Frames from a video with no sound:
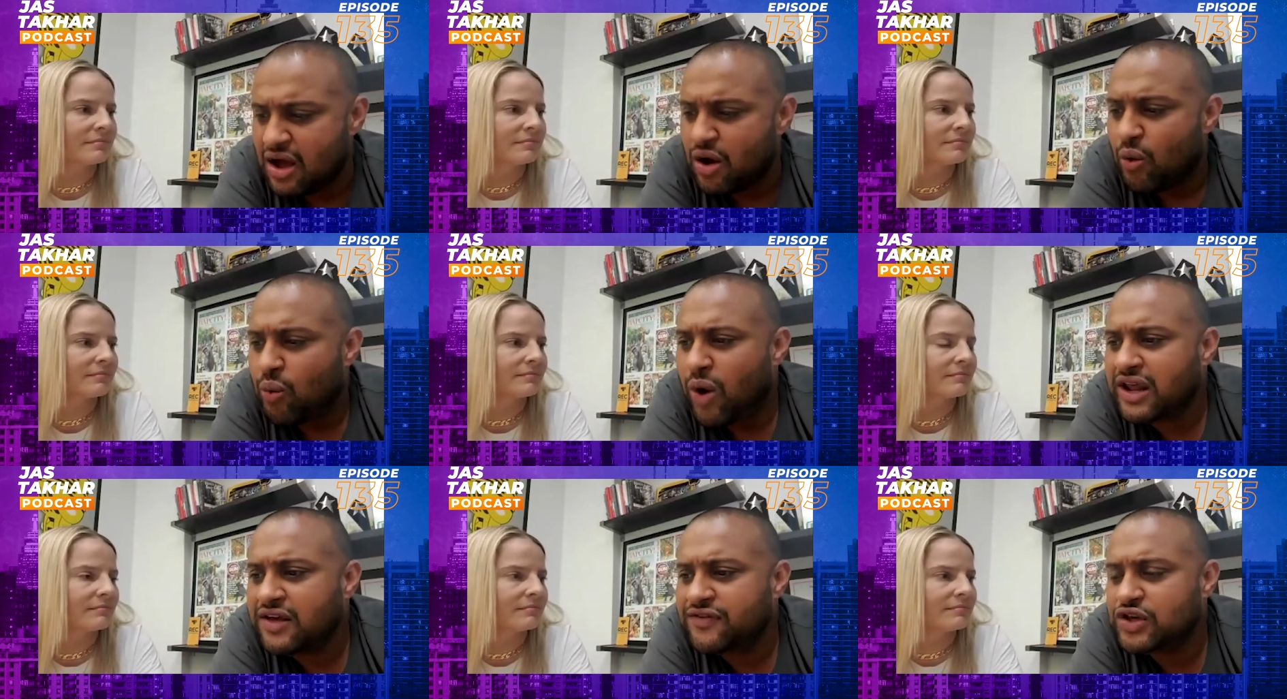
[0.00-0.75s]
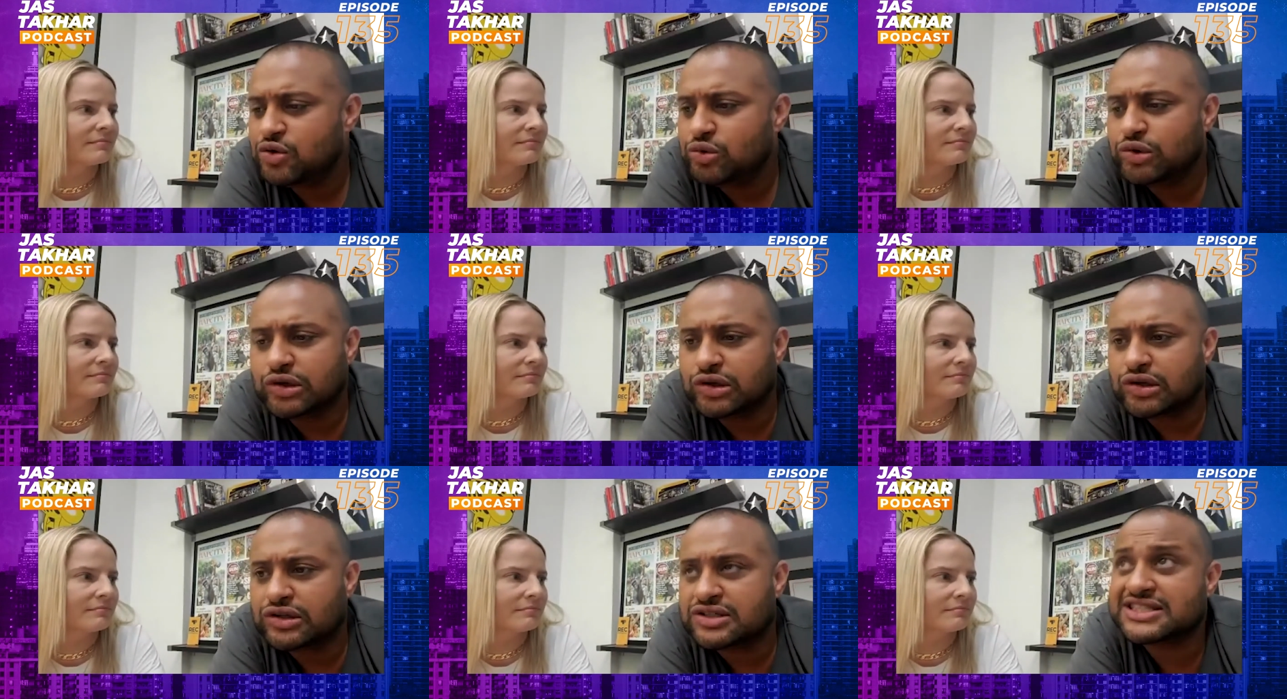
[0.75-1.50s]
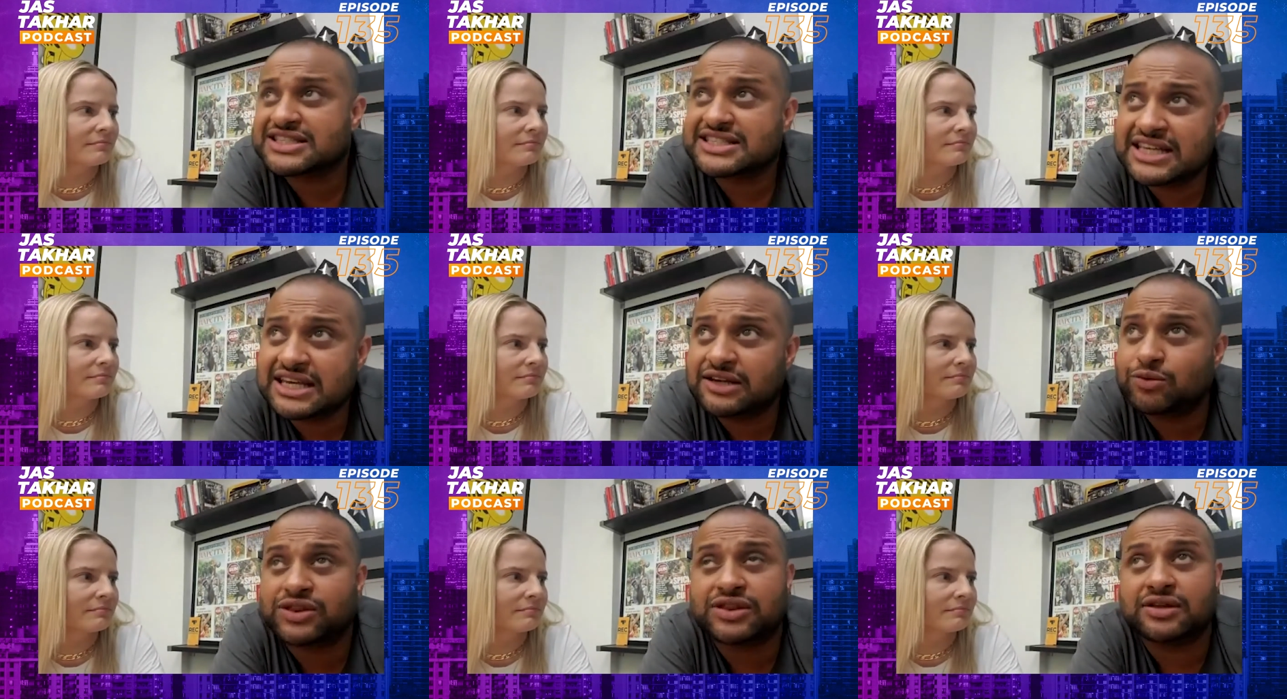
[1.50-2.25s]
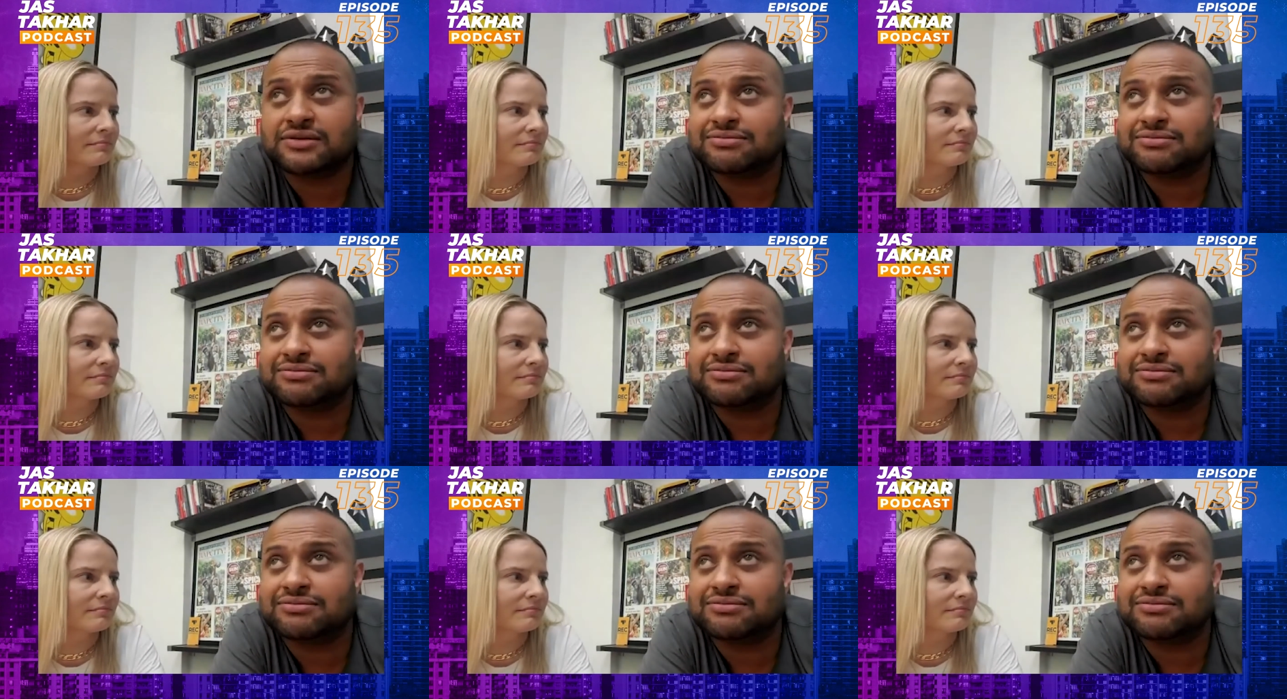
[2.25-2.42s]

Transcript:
Speaker 1: What have you seen with the,